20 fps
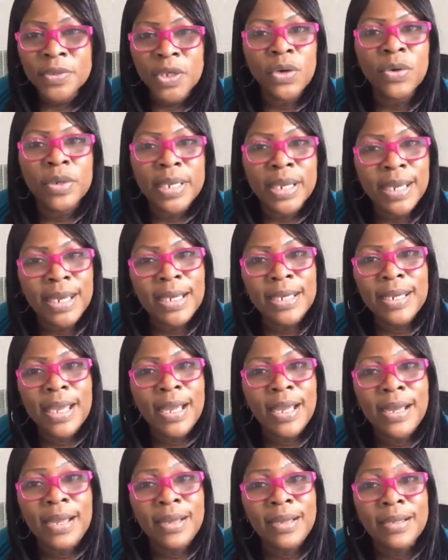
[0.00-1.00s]
Okay,
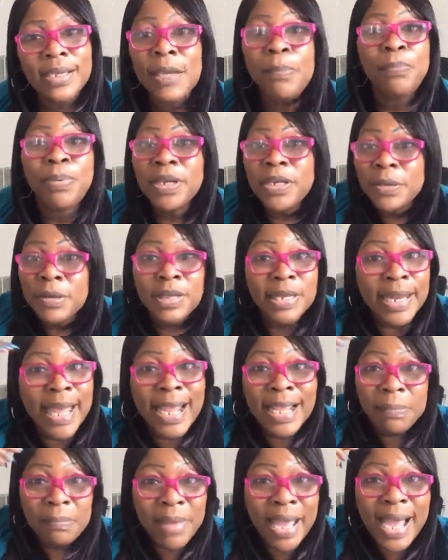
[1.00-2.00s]
y'all? He put it
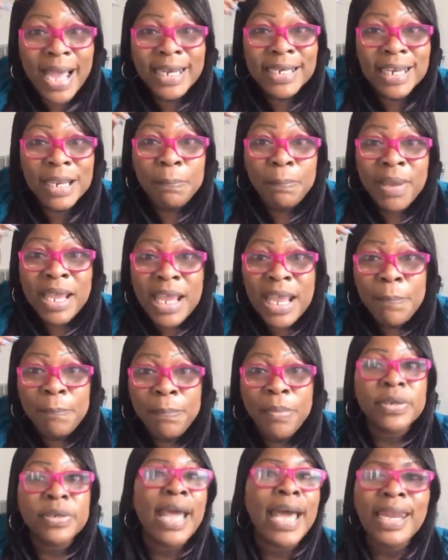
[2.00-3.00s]
like-minded
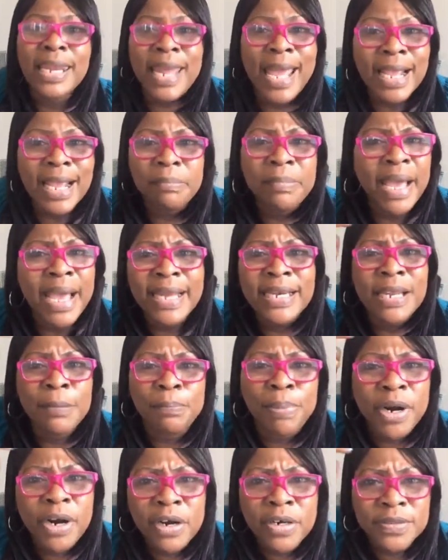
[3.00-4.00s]
people, not
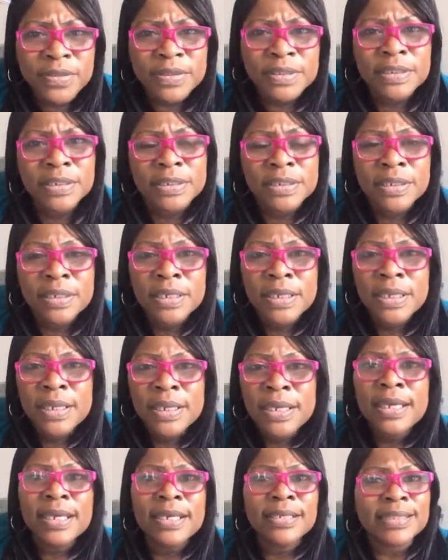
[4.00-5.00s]
like-minded person.
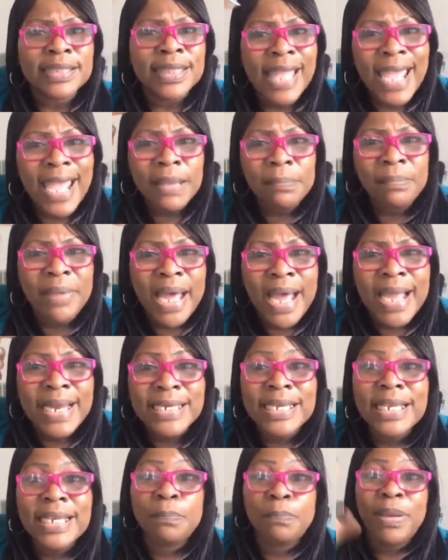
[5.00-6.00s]
It's
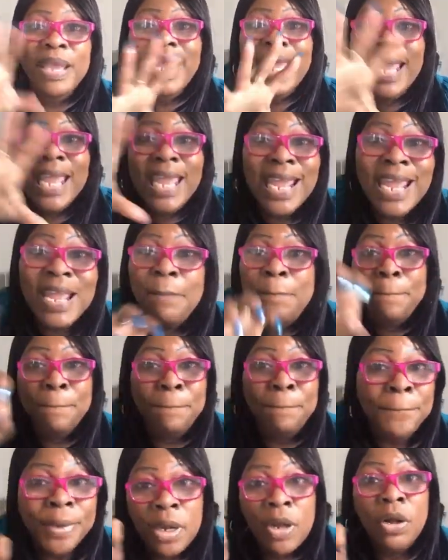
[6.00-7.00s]
like-minded
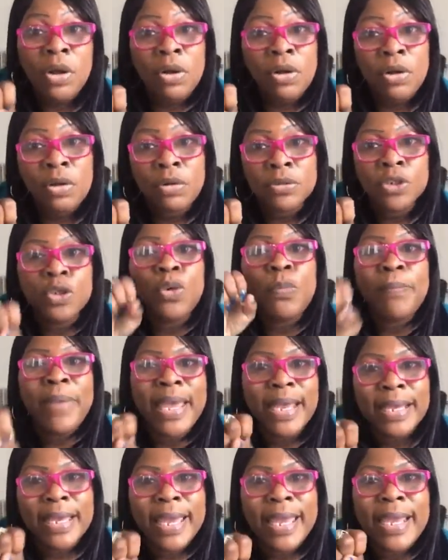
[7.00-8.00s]
people to
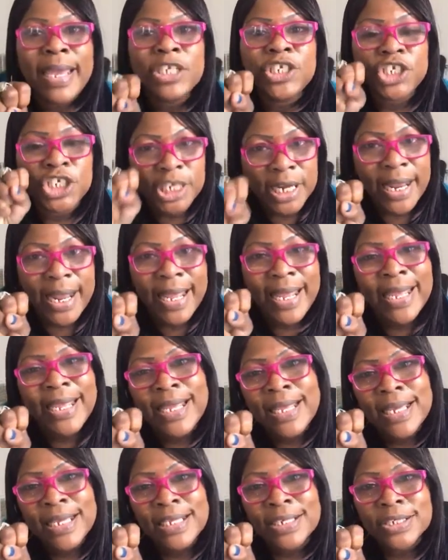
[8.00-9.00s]
make a
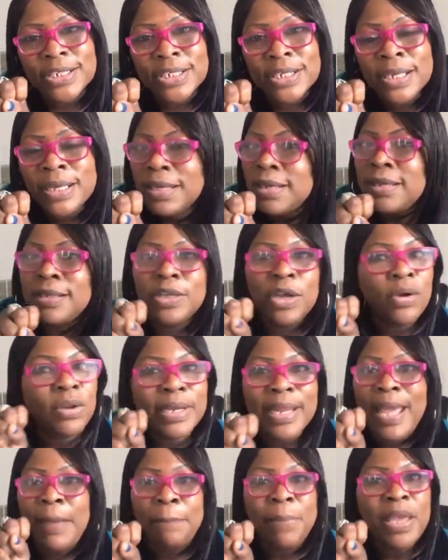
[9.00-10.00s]
change.
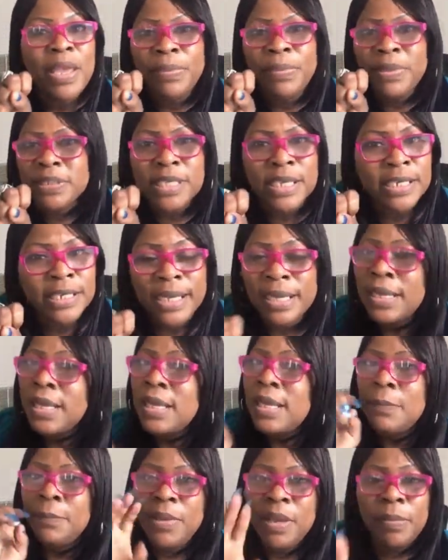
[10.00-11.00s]
Don't let people tell y'all.
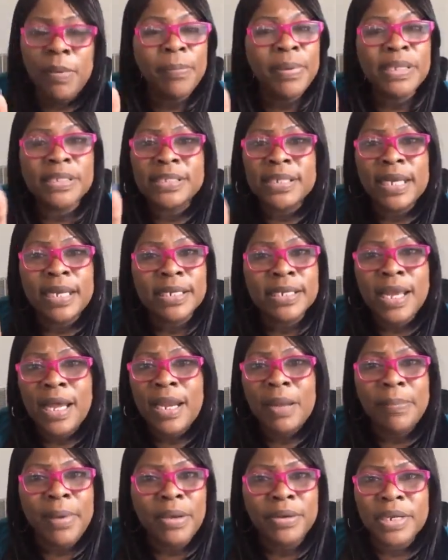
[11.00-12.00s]
People been telling
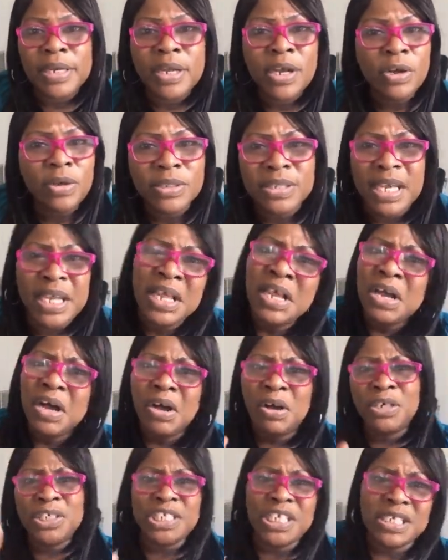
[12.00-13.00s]
y'all about Nicole Child.
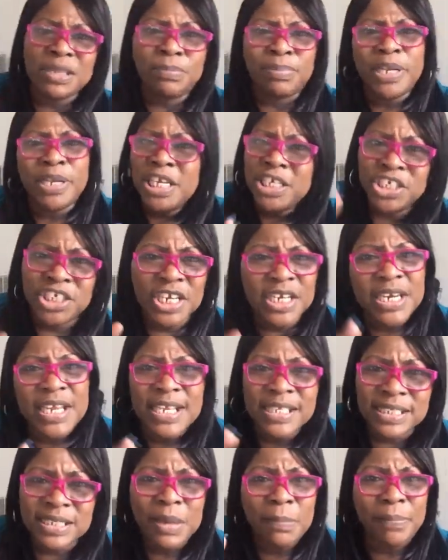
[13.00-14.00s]
Oh, she
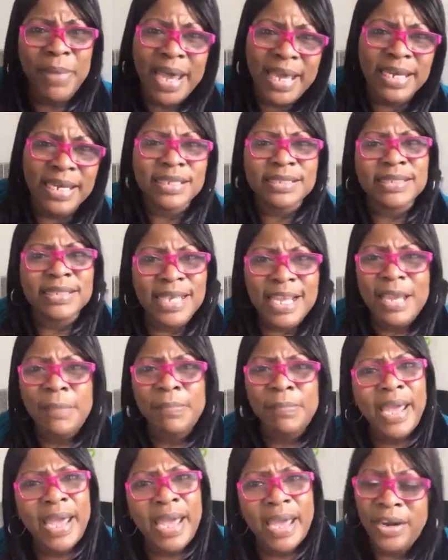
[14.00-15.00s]
needs somebody to
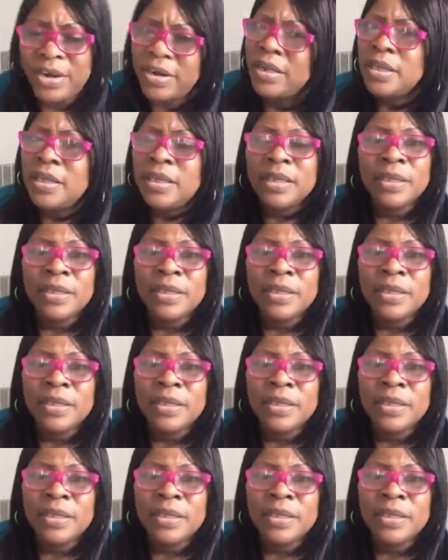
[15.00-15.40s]
stand behind her.